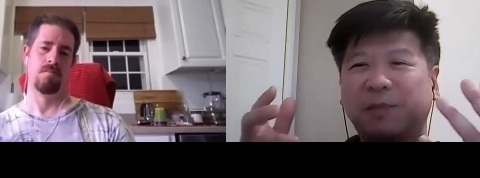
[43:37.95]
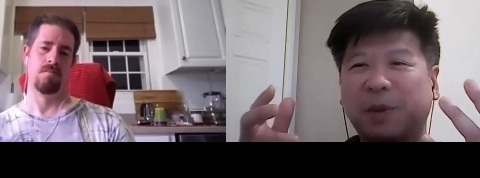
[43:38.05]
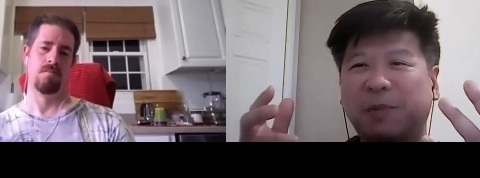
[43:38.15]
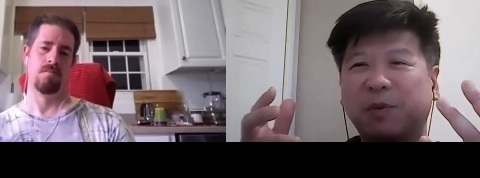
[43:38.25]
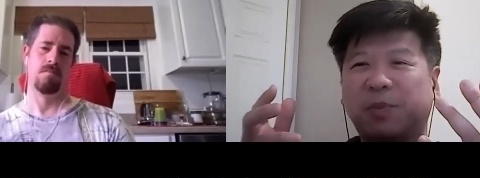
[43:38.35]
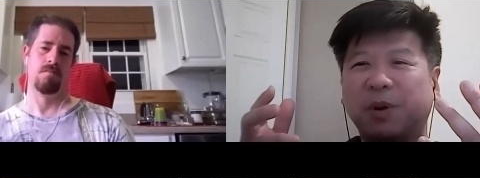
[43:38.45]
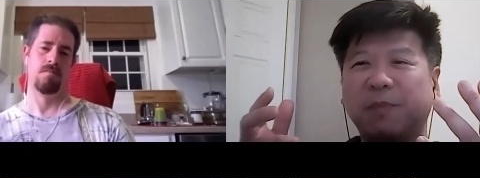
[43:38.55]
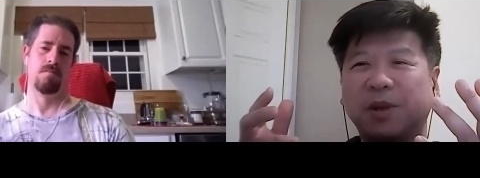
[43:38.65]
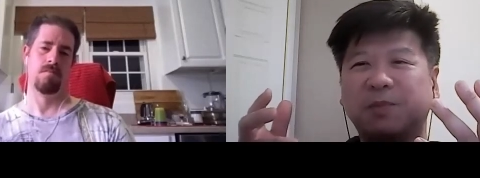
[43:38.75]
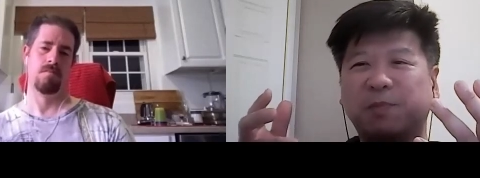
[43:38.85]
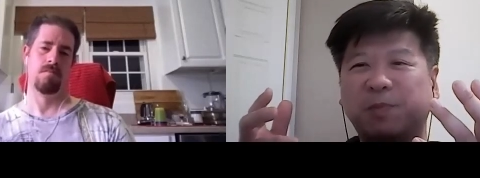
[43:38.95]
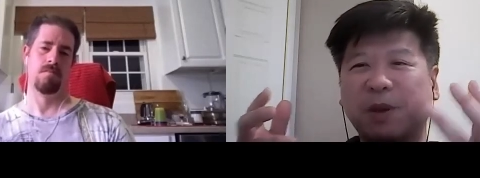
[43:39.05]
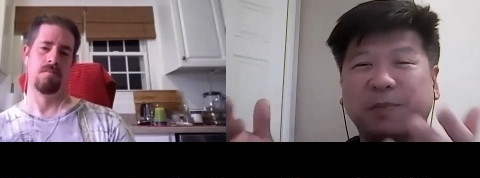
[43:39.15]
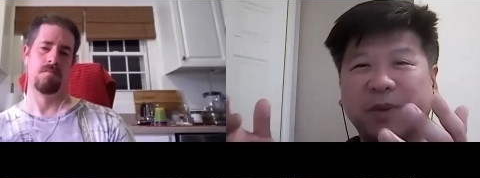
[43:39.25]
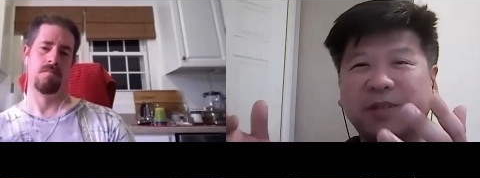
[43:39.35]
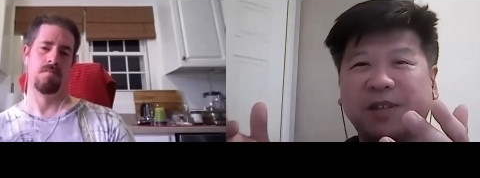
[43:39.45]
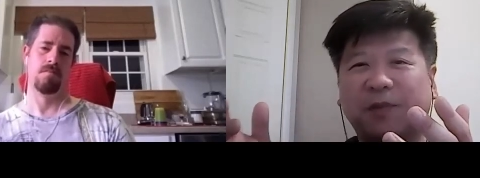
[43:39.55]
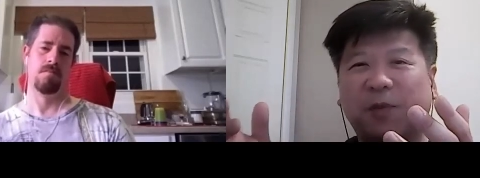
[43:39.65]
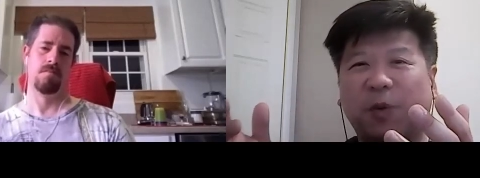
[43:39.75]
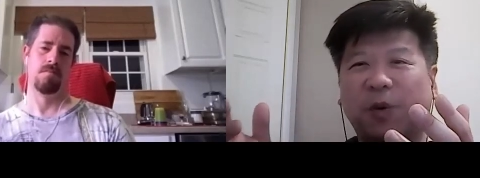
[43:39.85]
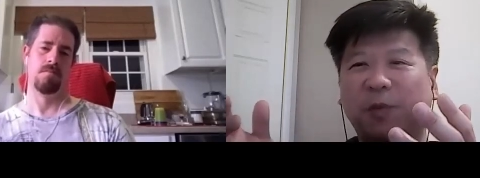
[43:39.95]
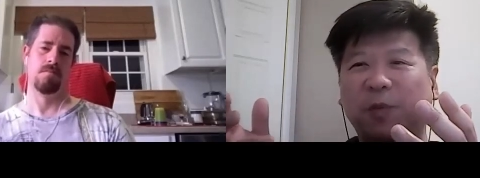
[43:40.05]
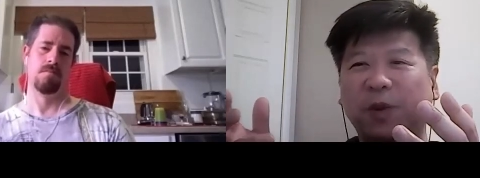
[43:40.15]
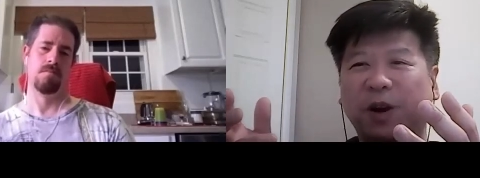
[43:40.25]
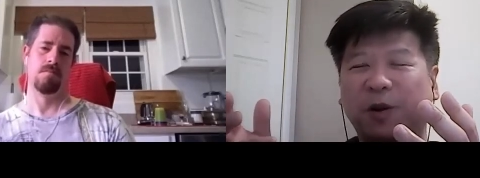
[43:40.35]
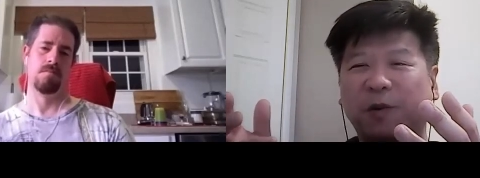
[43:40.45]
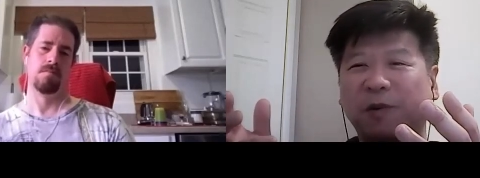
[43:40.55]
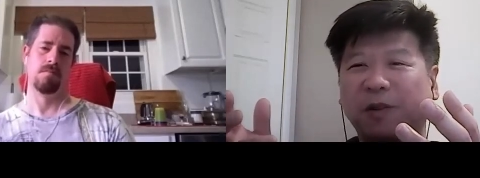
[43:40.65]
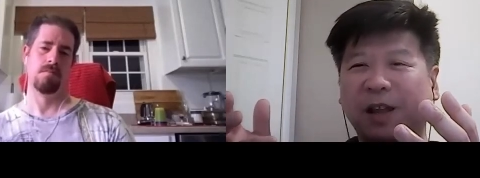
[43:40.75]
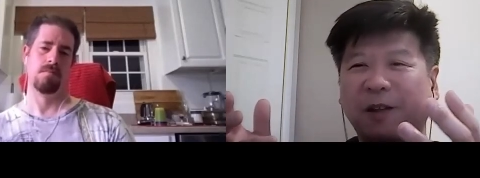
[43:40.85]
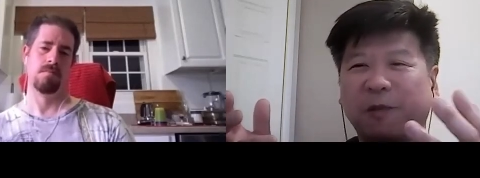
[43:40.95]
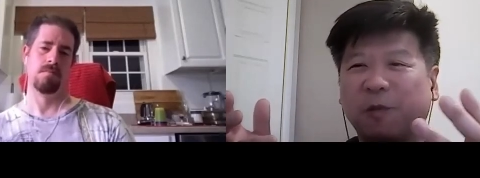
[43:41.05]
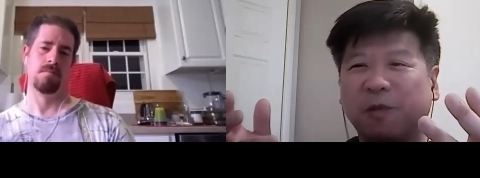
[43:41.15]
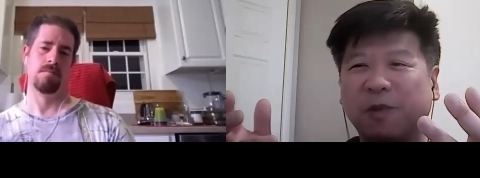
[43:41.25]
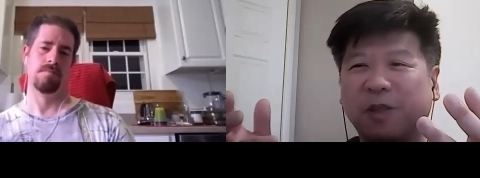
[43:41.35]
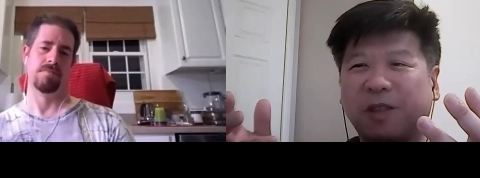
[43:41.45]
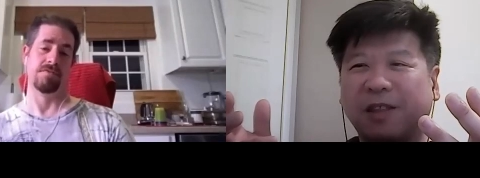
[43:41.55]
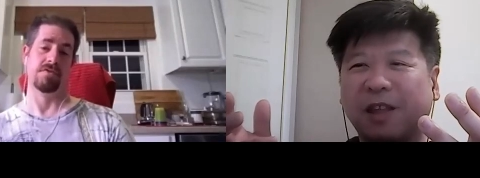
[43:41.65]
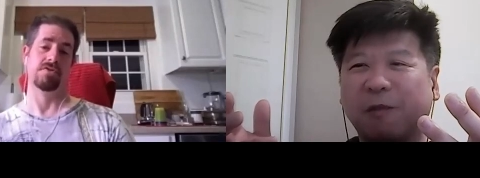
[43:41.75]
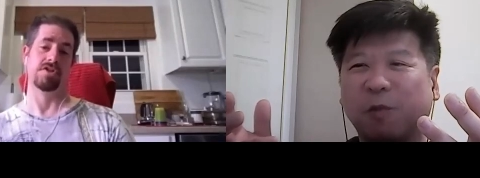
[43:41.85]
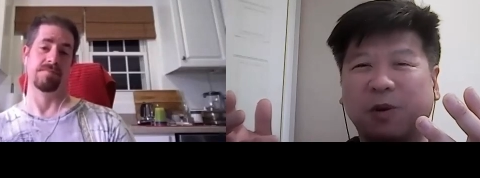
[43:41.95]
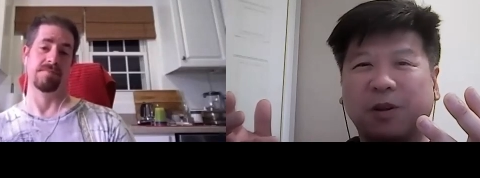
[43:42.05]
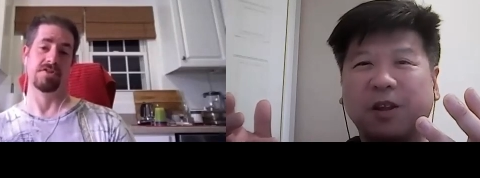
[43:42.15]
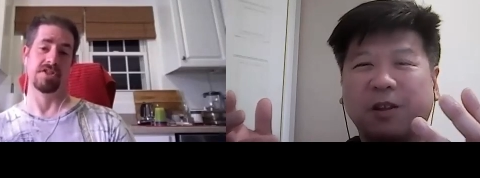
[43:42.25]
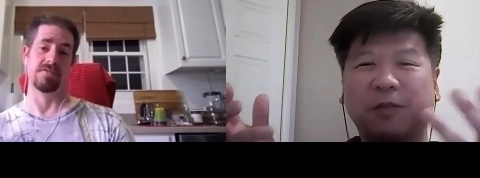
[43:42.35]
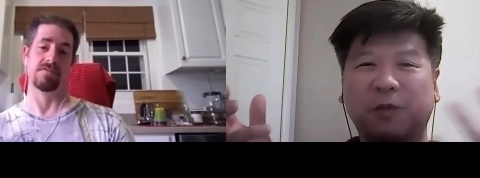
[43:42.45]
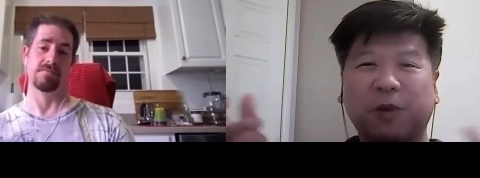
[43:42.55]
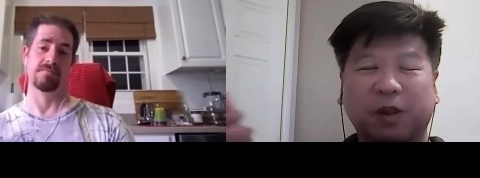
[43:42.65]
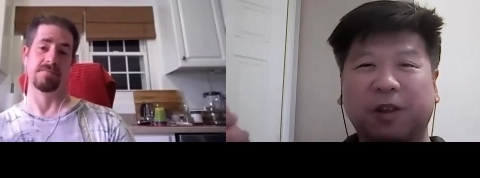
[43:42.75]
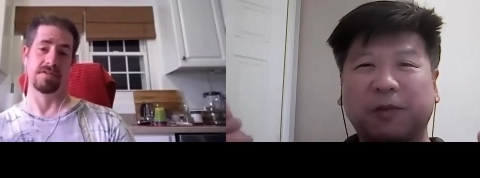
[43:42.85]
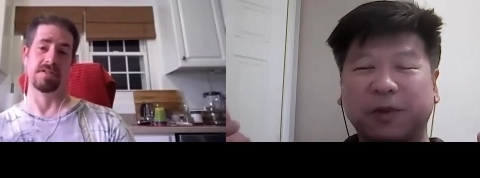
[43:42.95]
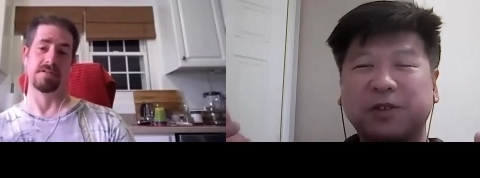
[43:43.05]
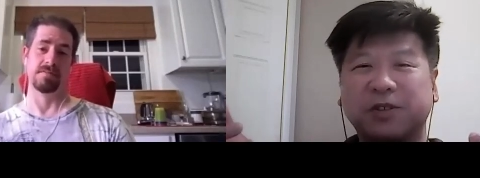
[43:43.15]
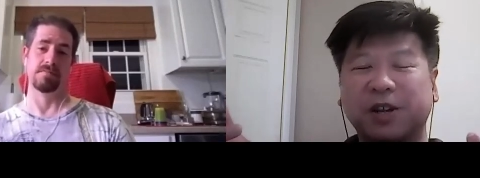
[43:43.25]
Speaker 1: people were pretty much pessimistic for you know like the future that, that, in general. What, the future in